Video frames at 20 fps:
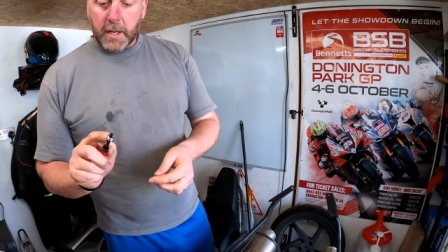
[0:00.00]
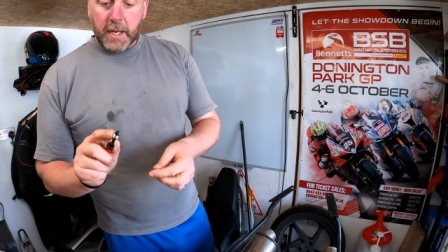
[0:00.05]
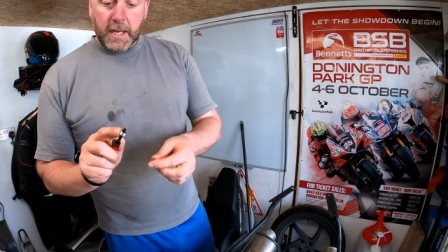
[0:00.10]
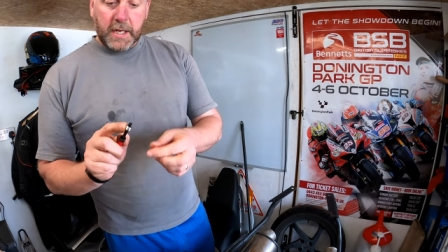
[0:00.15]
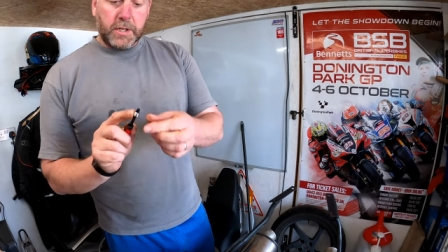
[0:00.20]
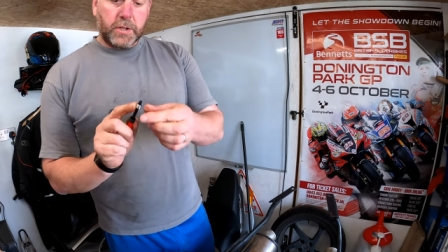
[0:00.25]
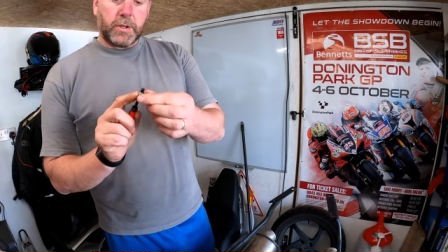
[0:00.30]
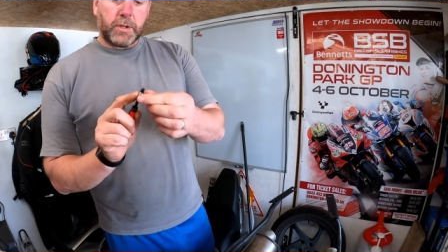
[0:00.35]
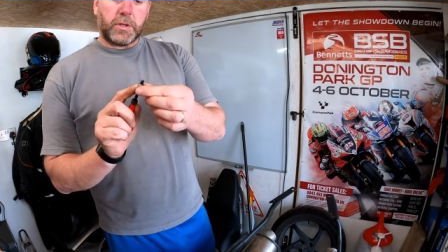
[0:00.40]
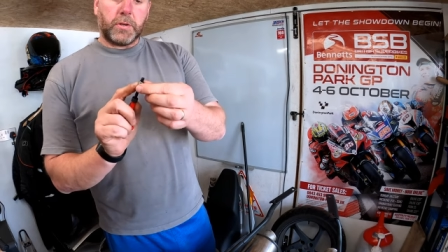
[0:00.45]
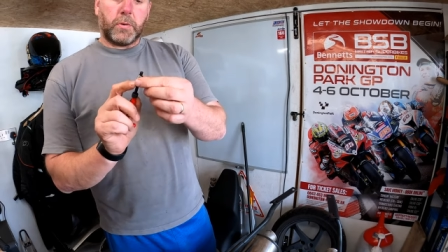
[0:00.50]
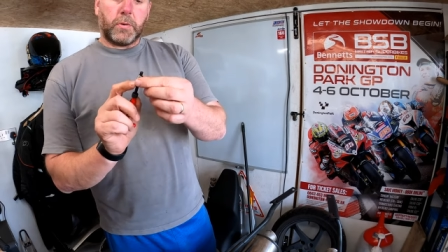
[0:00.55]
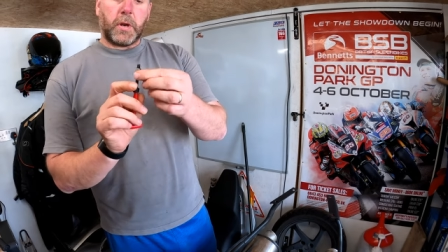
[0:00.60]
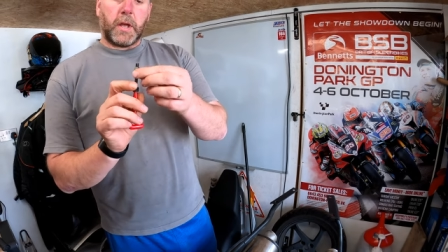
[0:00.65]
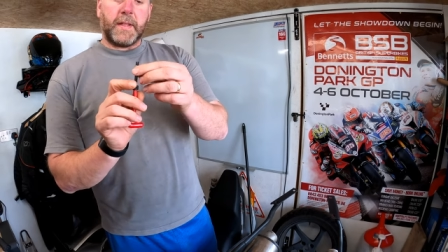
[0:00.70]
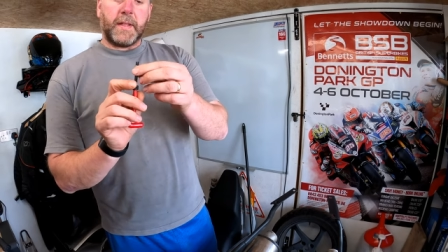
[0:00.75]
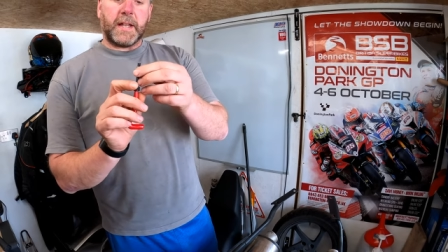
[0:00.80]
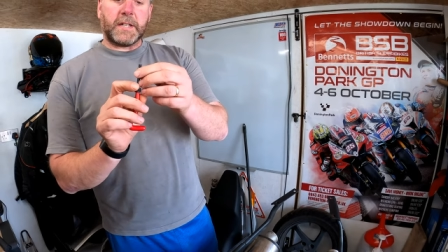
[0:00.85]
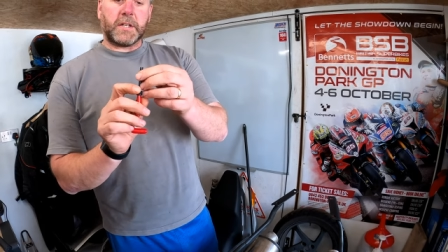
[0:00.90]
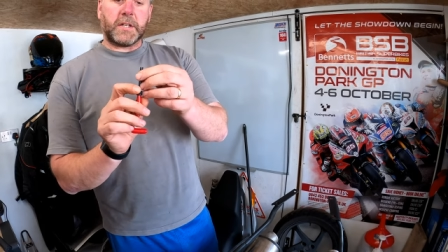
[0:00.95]
into the tool
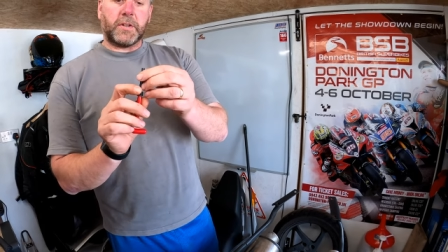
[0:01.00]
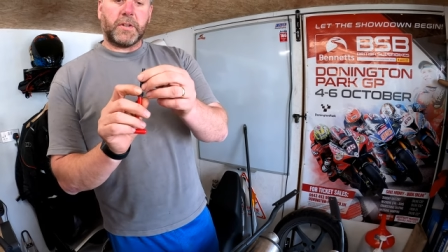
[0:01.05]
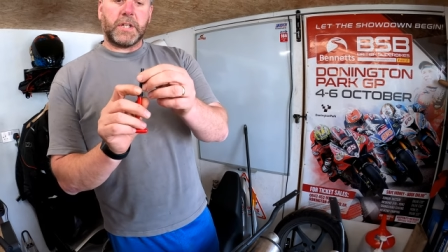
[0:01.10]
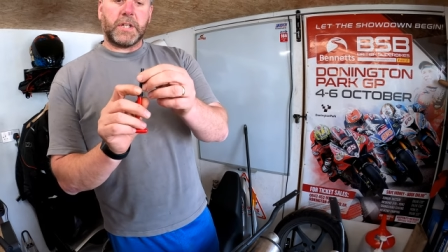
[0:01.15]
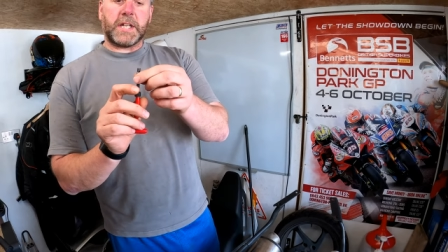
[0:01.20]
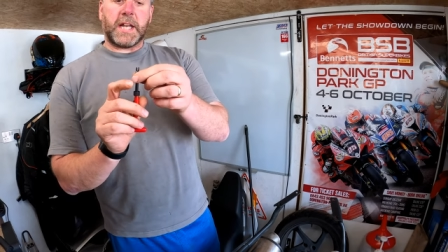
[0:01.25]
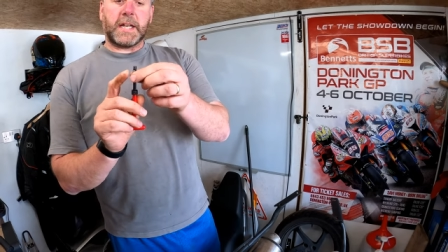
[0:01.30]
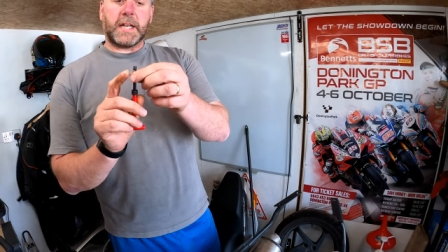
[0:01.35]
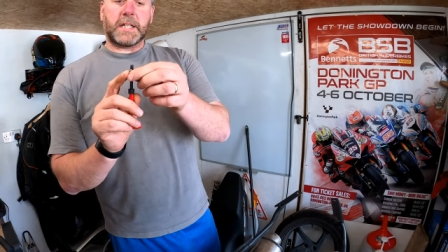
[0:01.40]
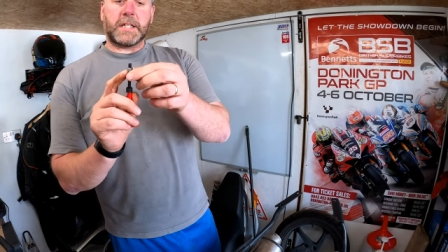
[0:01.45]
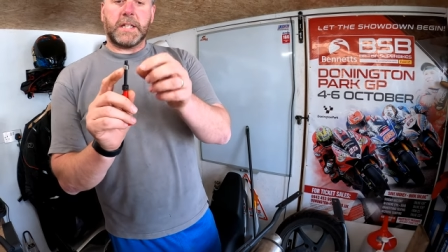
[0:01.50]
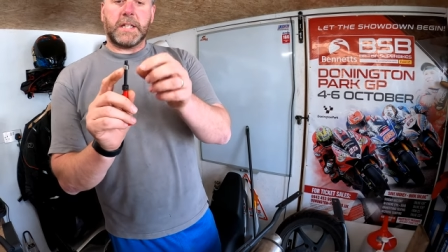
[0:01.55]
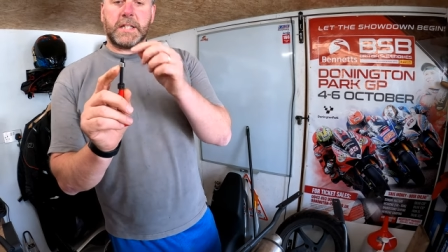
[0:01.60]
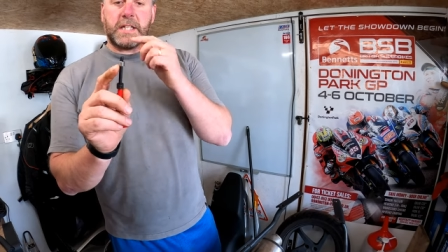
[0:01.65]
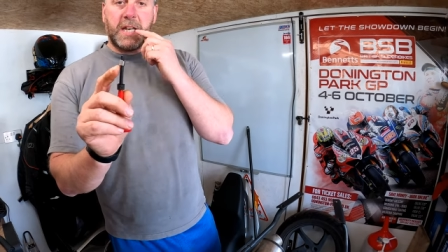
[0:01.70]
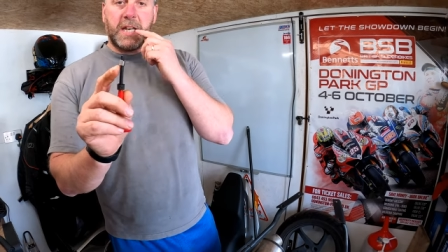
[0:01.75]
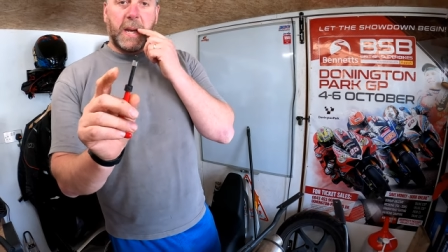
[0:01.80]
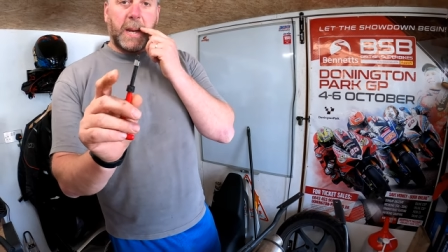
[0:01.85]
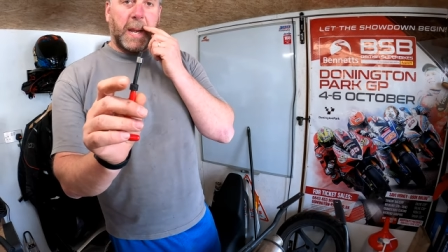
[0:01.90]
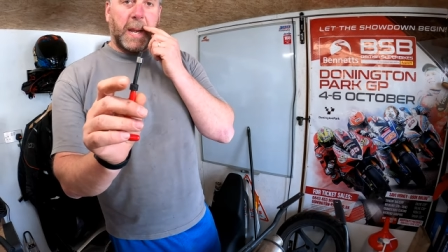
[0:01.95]
like that so that the tang
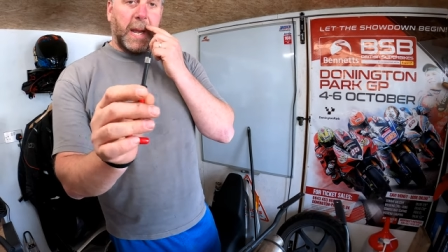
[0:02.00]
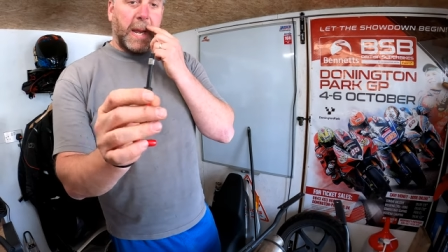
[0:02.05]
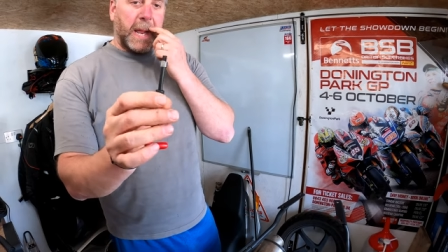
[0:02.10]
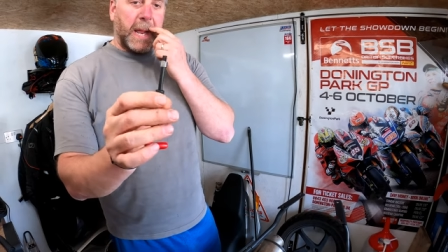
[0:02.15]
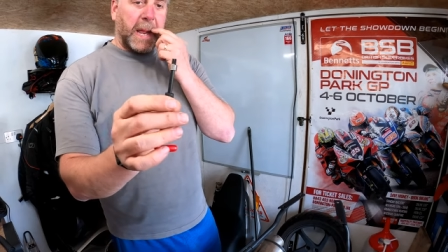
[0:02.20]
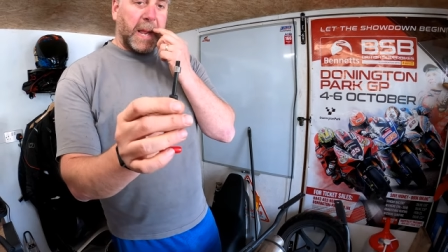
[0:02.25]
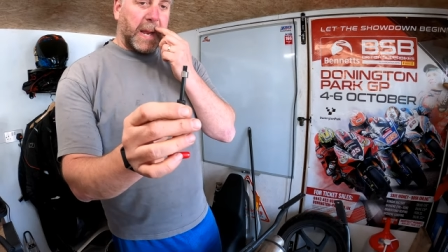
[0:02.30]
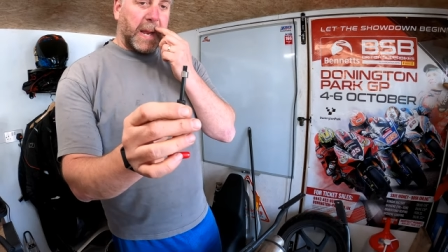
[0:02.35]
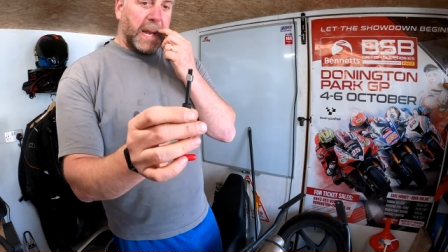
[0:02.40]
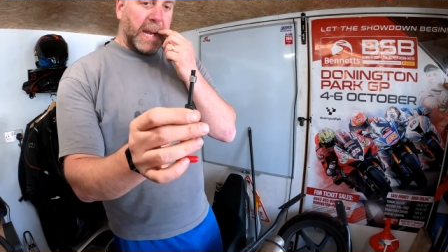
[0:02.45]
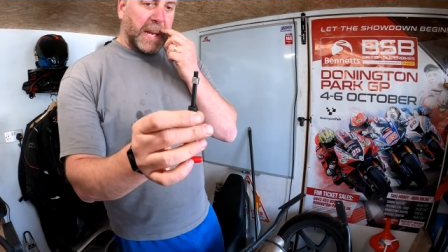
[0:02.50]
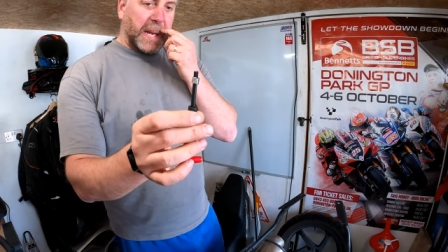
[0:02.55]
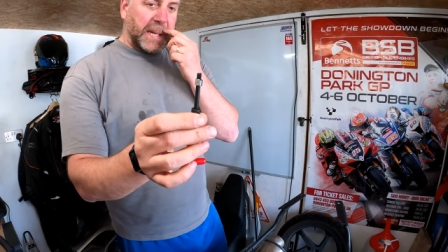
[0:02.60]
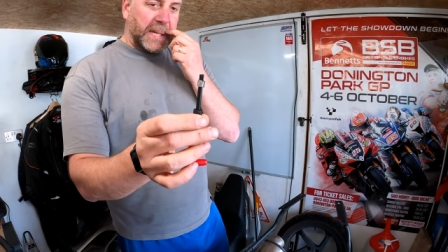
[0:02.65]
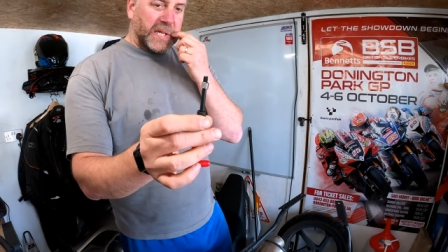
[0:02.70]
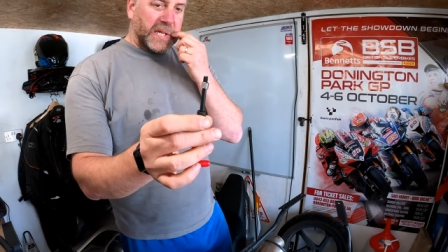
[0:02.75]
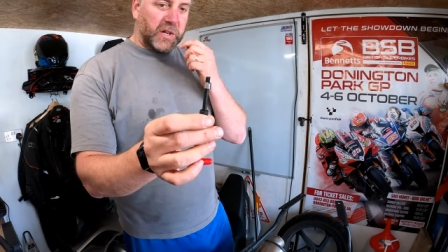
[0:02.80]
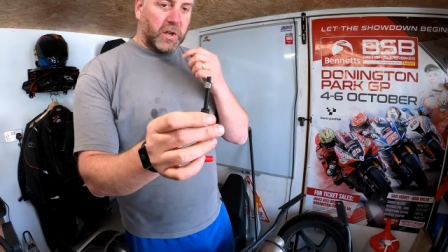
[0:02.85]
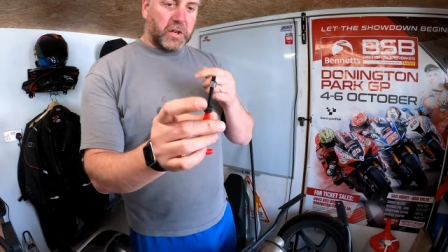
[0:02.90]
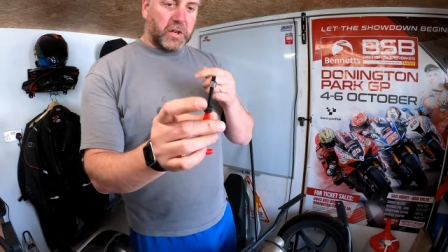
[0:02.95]
sits in the uh, in the
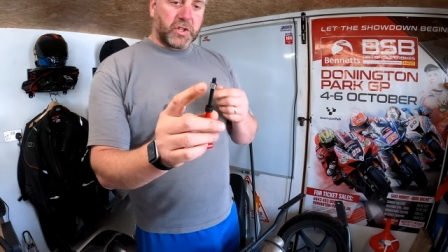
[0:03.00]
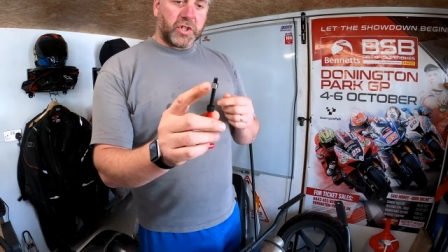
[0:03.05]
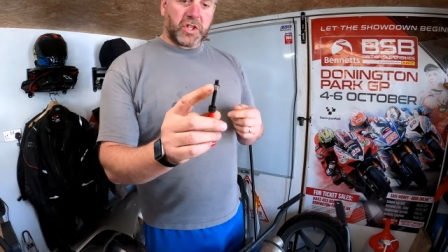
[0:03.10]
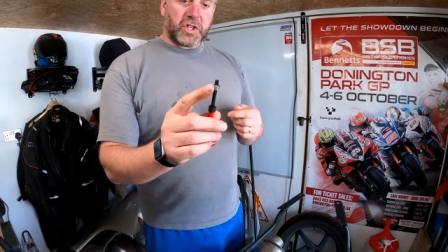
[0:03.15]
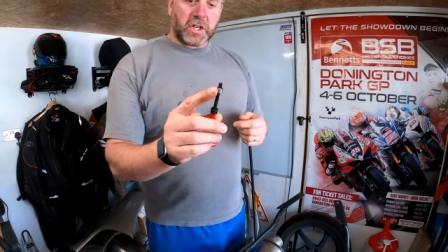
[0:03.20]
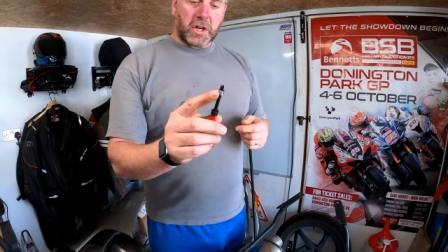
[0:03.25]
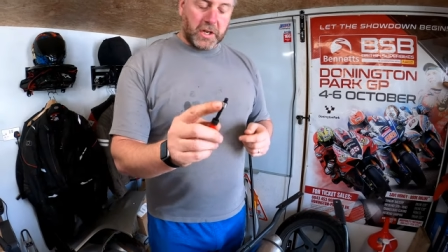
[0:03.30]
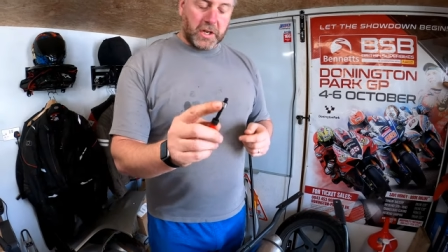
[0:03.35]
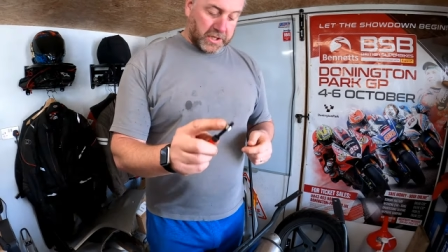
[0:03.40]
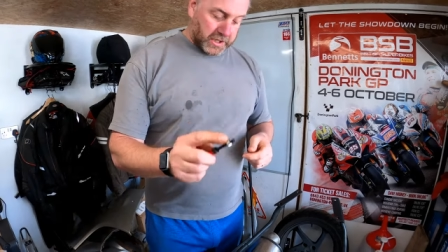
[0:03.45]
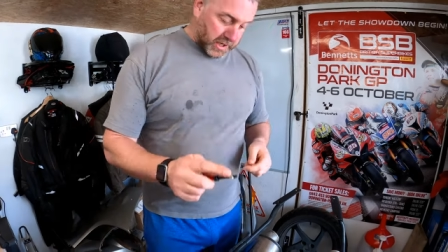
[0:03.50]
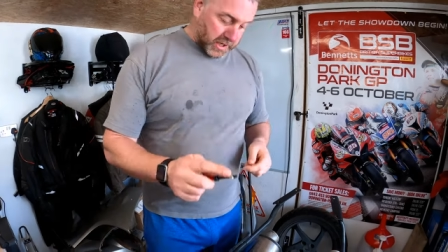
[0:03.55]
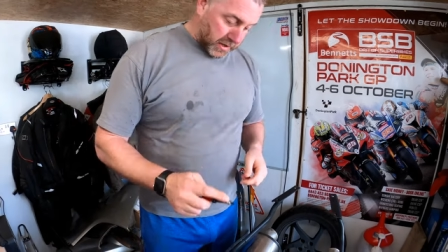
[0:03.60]
slot just like